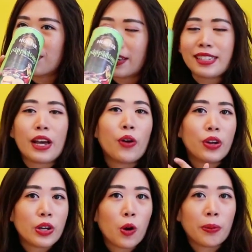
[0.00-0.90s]
because I
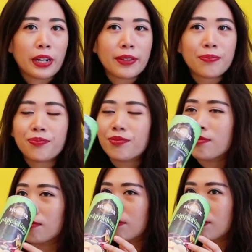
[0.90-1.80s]
already opened
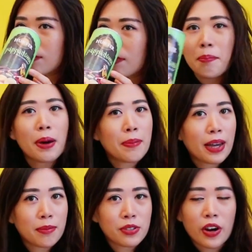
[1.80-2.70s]
it, my
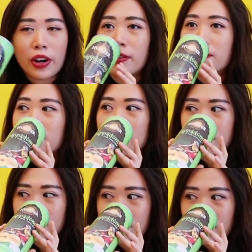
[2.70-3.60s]
bad, I'm sorry.
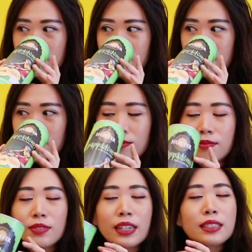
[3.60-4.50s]

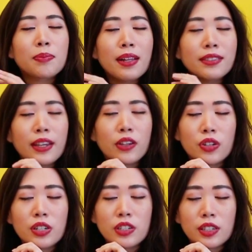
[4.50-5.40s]
It smells like
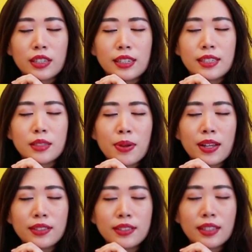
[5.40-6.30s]
green chili. It
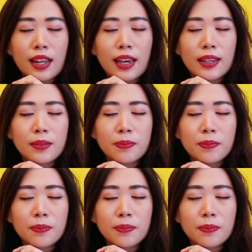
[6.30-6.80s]
smells like,